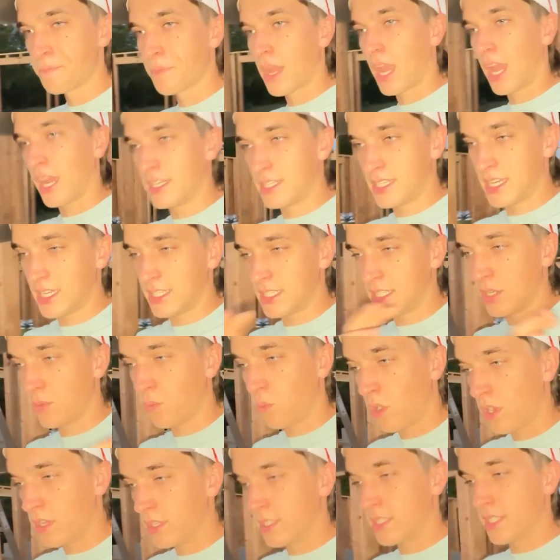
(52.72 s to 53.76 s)
I tested
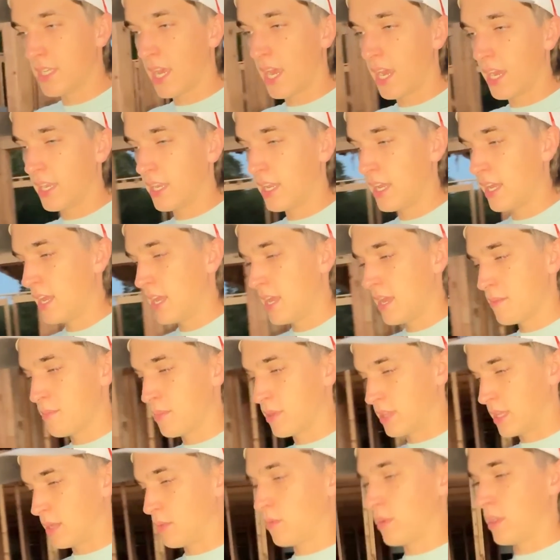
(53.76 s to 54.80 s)
one side,
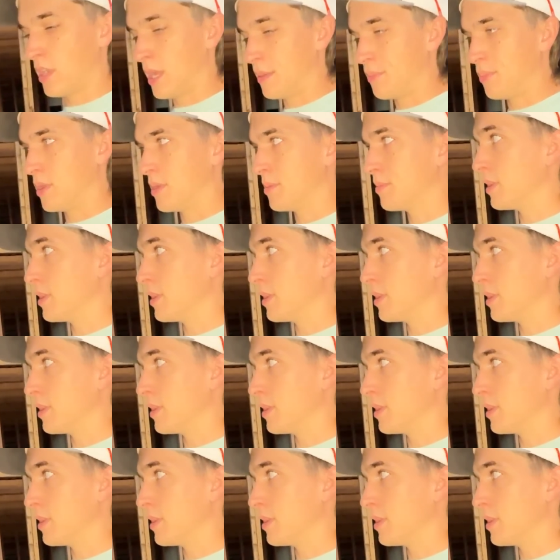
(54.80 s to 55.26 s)
but then when I put them